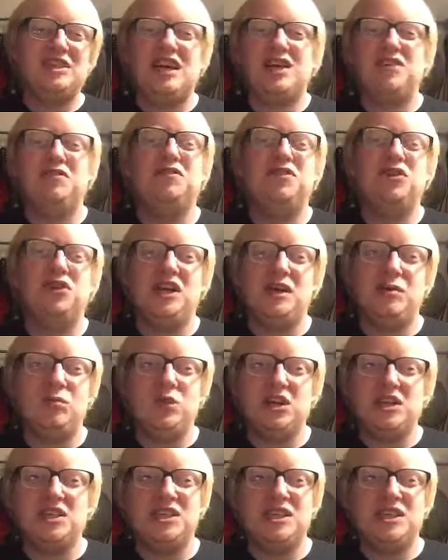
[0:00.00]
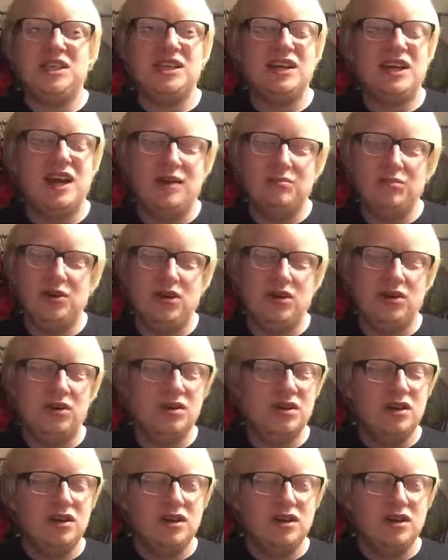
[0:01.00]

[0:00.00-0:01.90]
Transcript: dead funny and witty. I'm not,